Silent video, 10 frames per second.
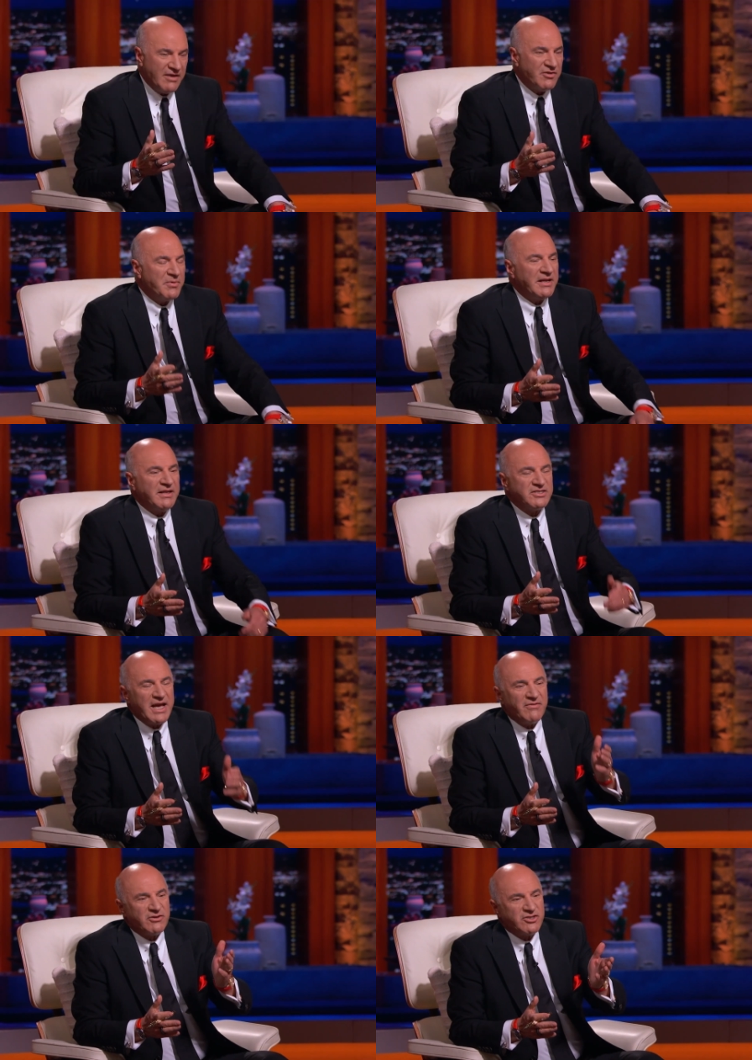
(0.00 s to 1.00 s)
Everybody that's
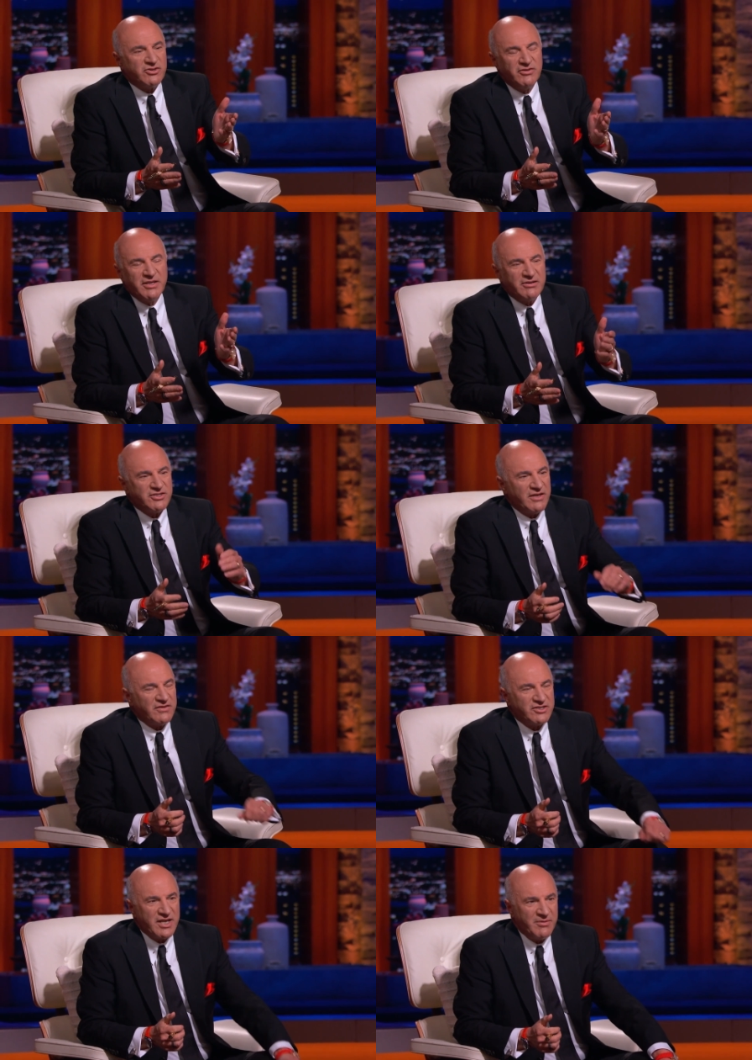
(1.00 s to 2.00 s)
ever stood there said
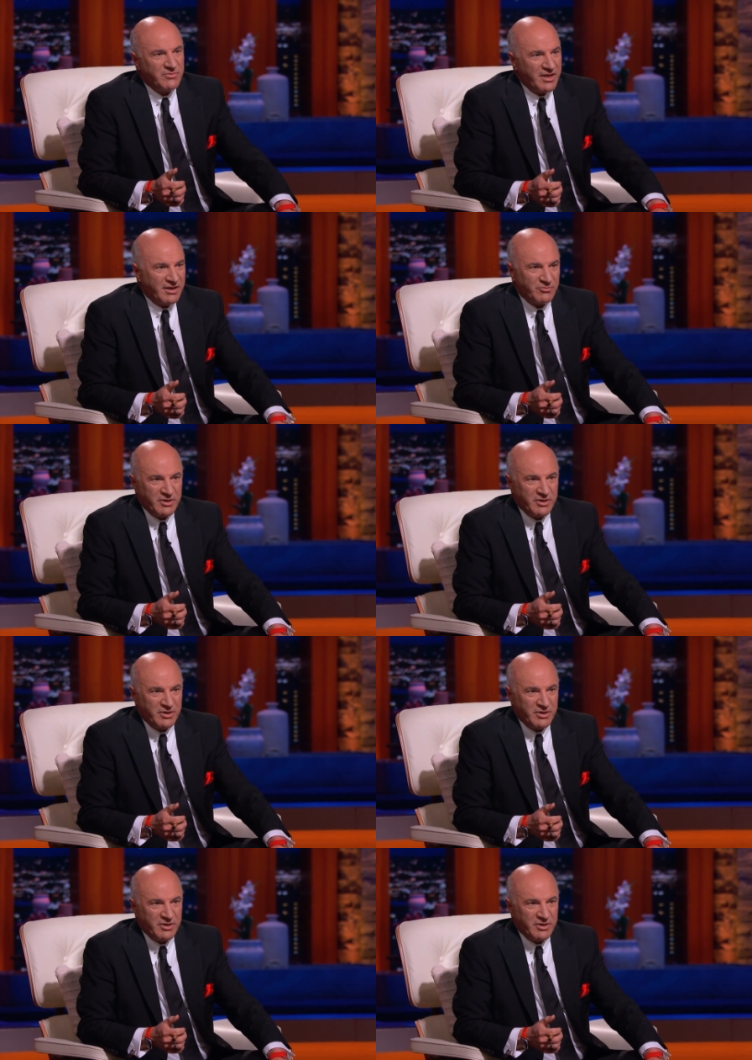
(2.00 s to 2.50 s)
the same thing.